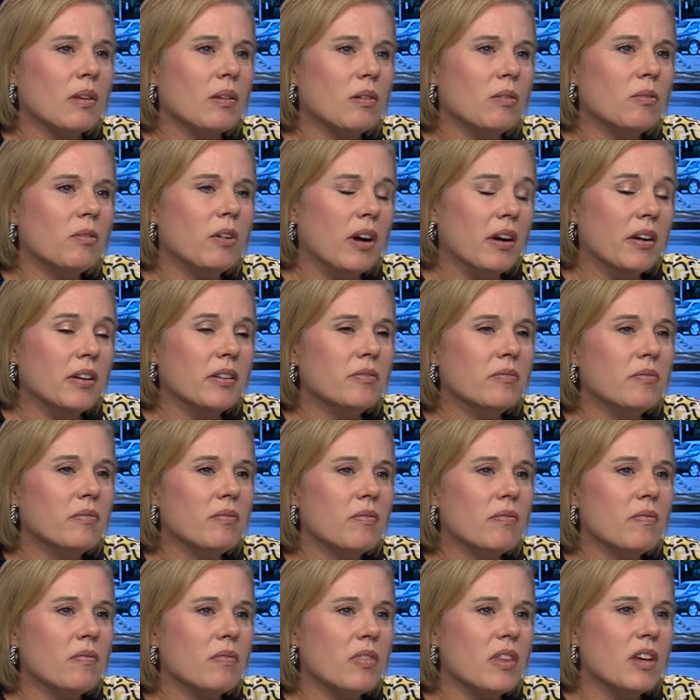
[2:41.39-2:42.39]
Right.
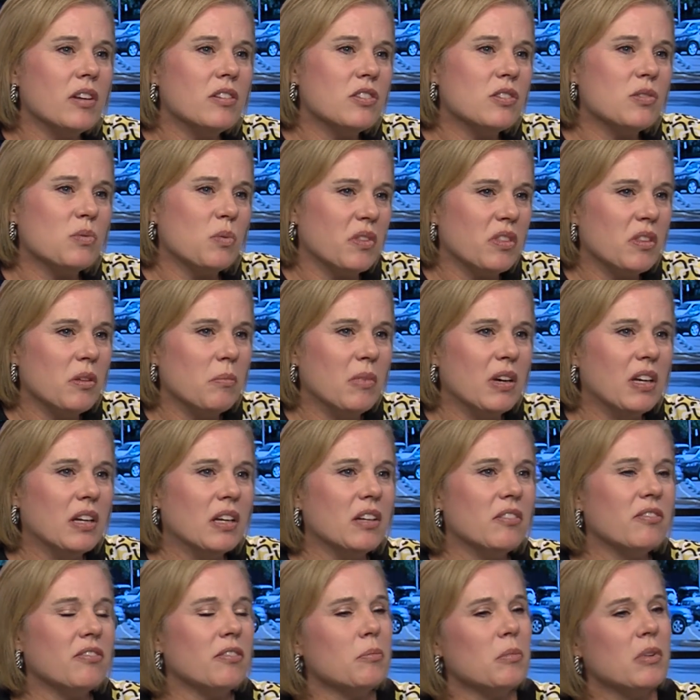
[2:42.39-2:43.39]
They just want the money
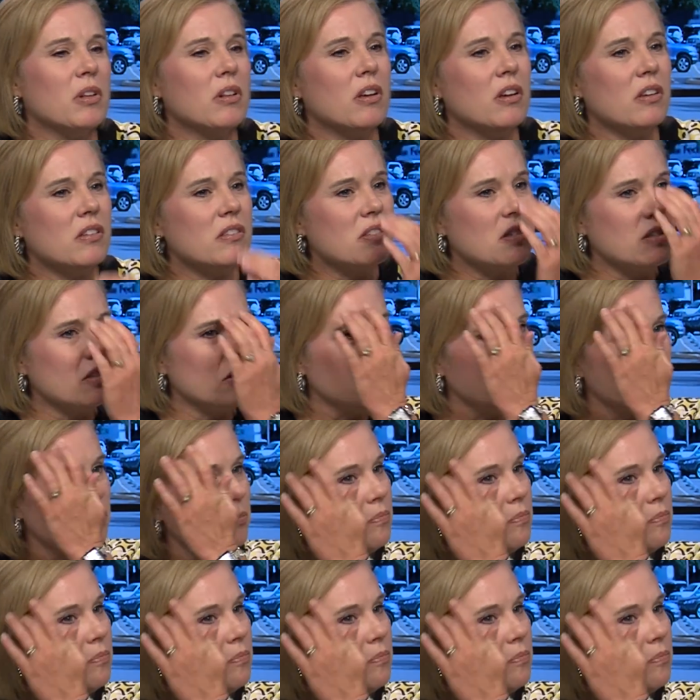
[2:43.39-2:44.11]
from a lawsuit.